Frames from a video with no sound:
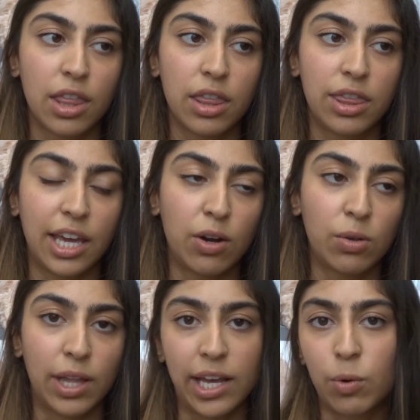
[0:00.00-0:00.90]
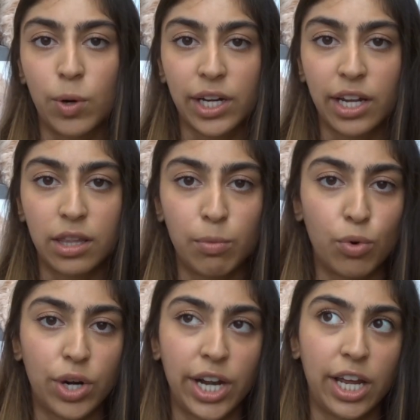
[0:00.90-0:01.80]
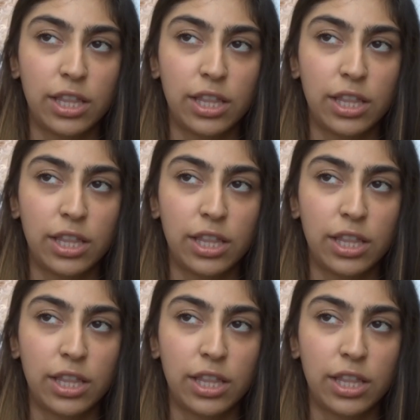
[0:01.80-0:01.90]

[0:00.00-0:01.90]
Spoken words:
they don't like working in the morning,